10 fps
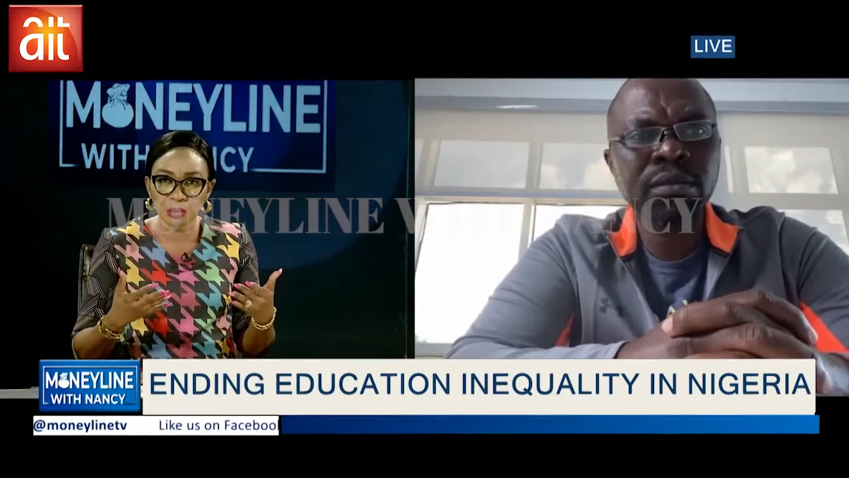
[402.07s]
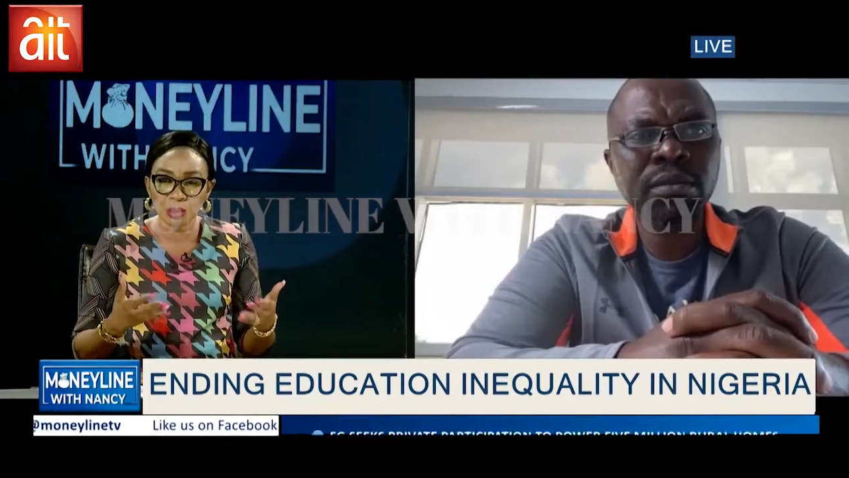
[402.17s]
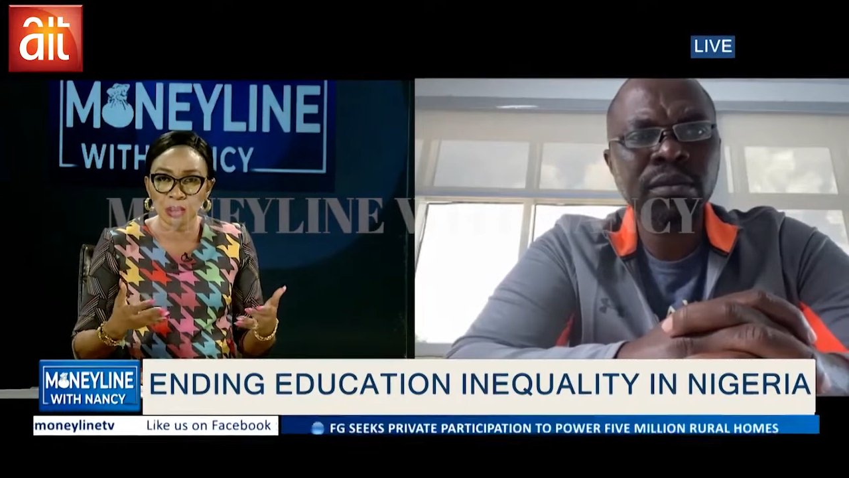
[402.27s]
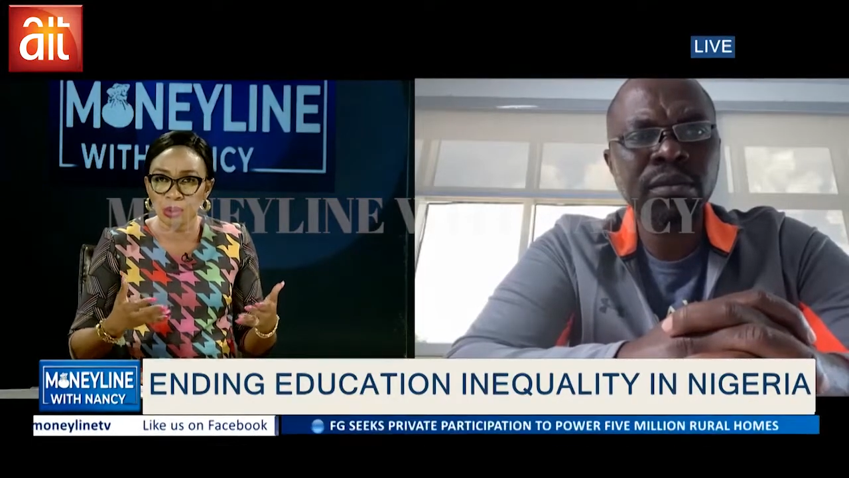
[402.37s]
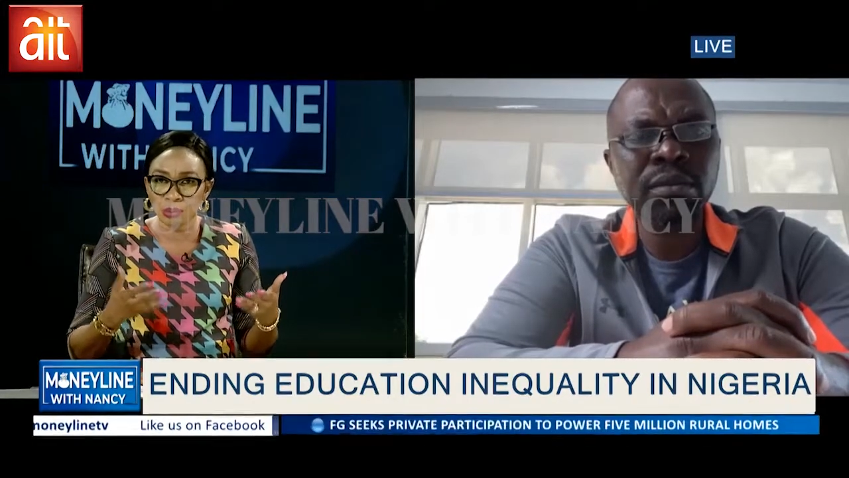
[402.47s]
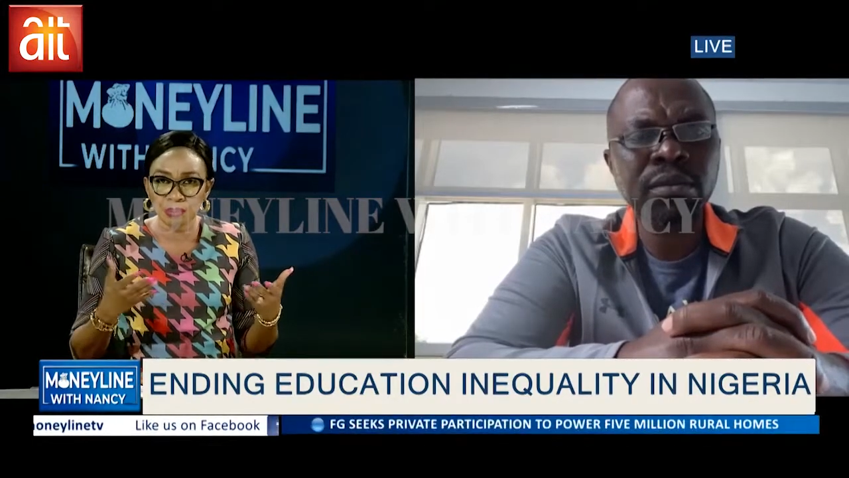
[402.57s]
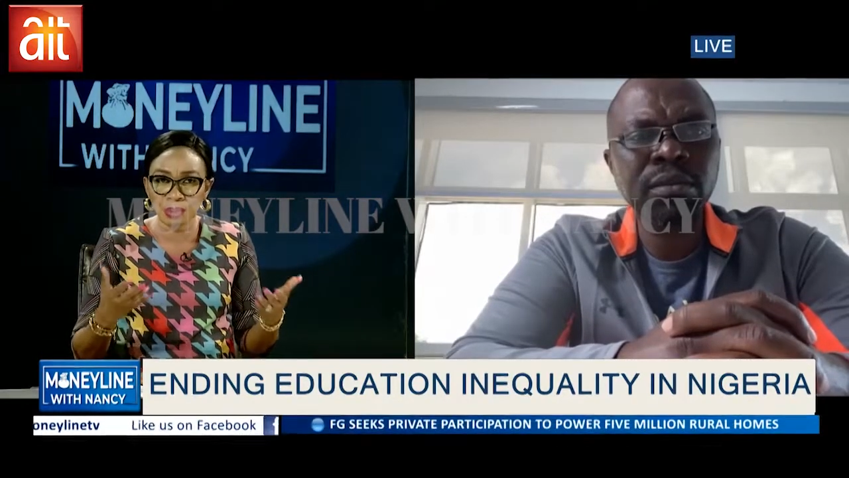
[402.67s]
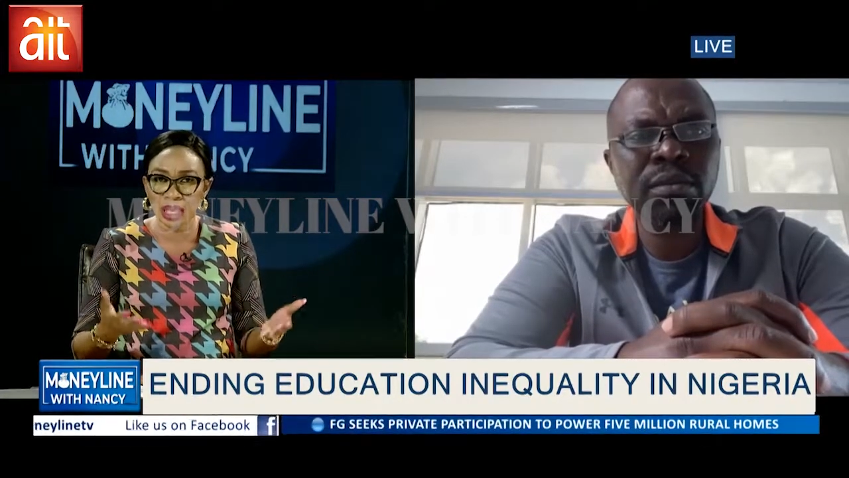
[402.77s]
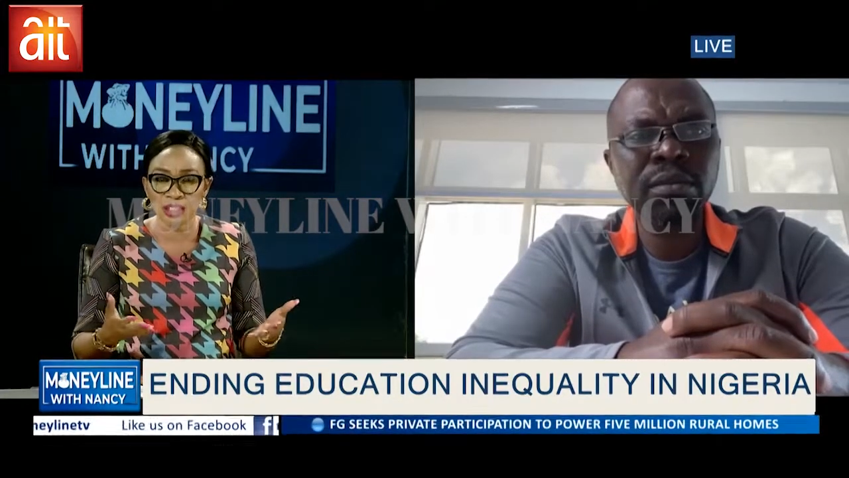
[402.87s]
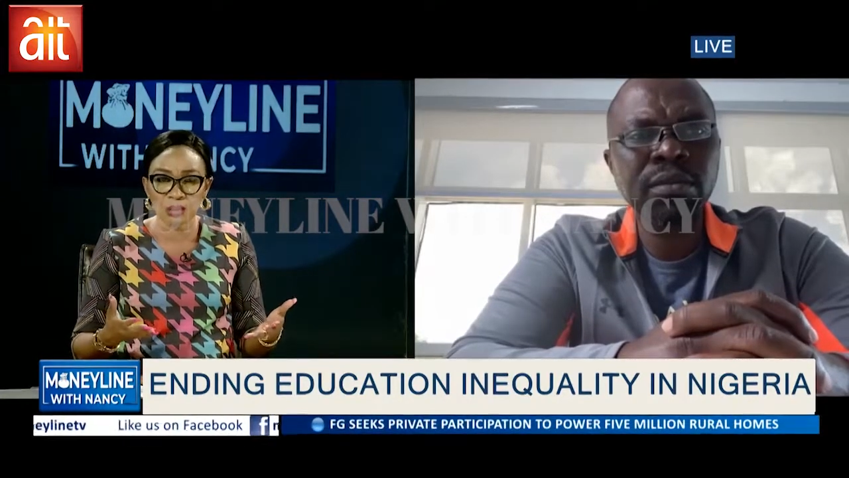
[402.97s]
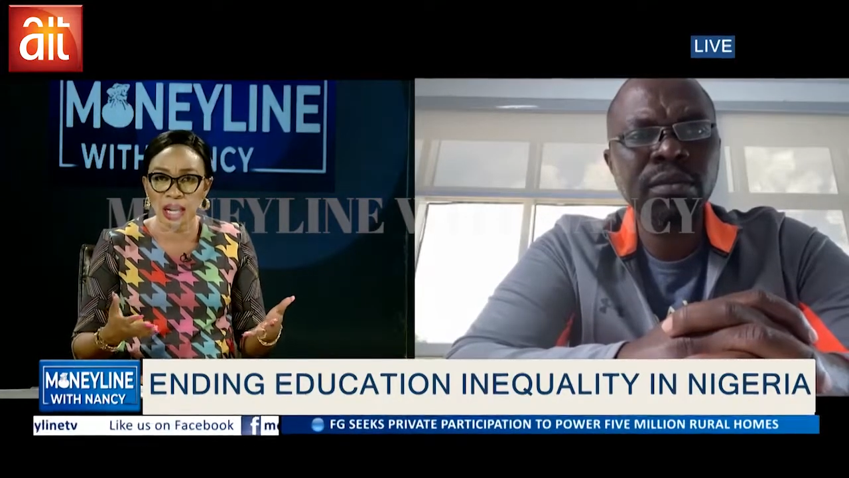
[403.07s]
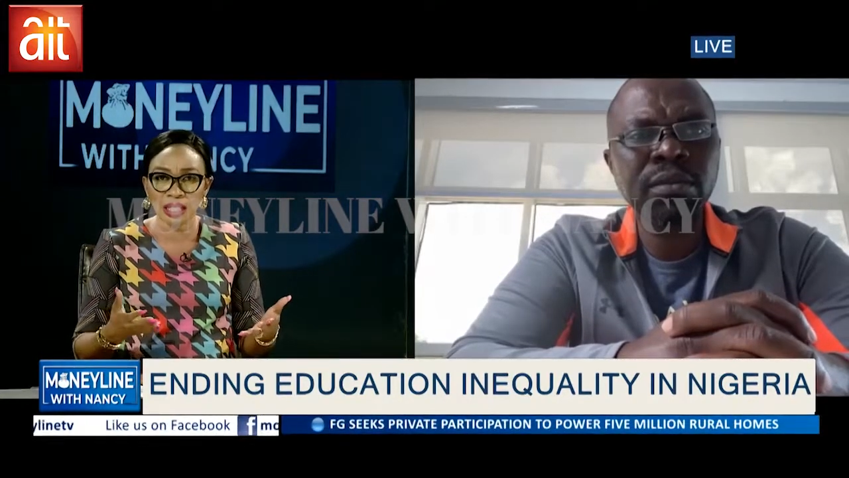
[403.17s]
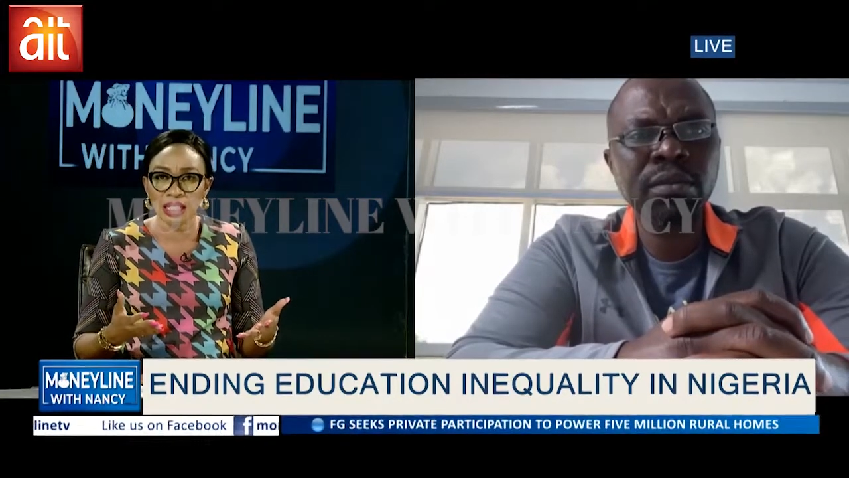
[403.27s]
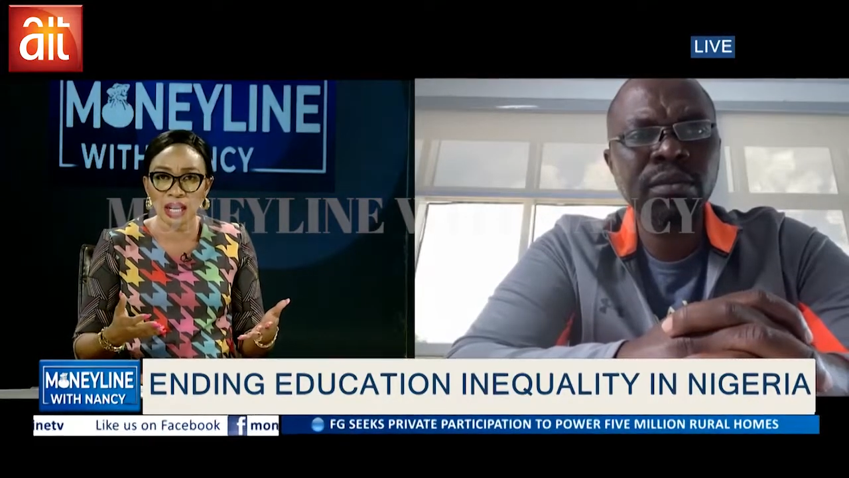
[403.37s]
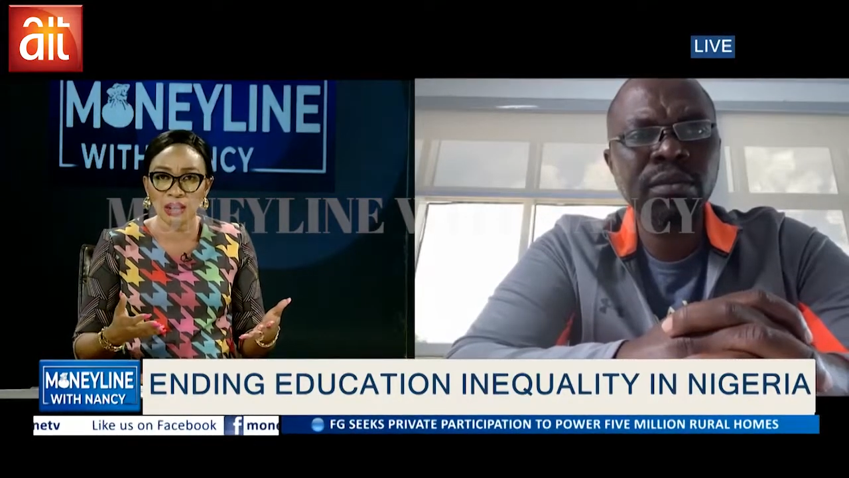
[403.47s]
rural place
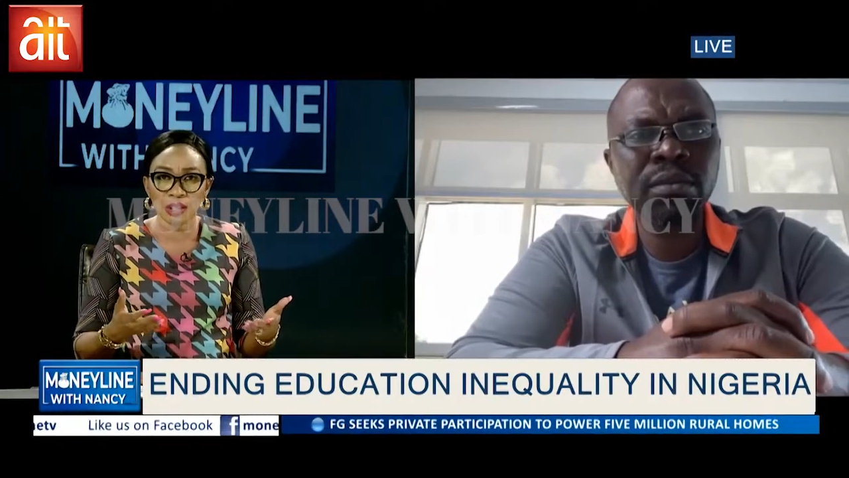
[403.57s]
right now,